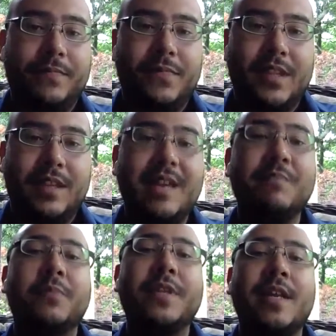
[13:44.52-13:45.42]
the
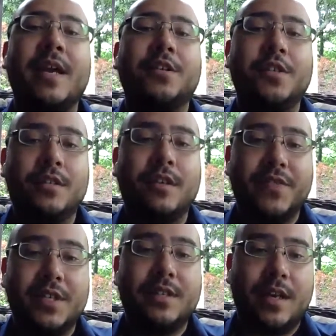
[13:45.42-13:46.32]
implementations of
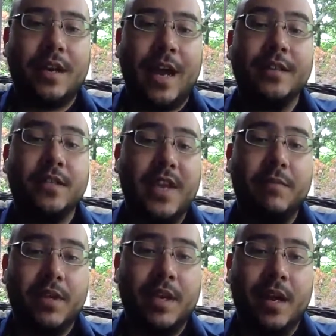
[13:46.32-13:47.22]
these kinds of
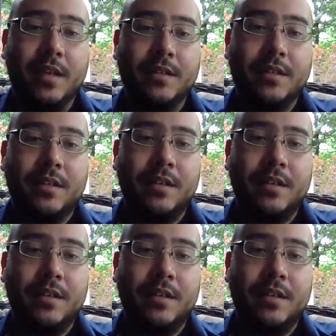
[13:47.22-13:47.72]
APIs.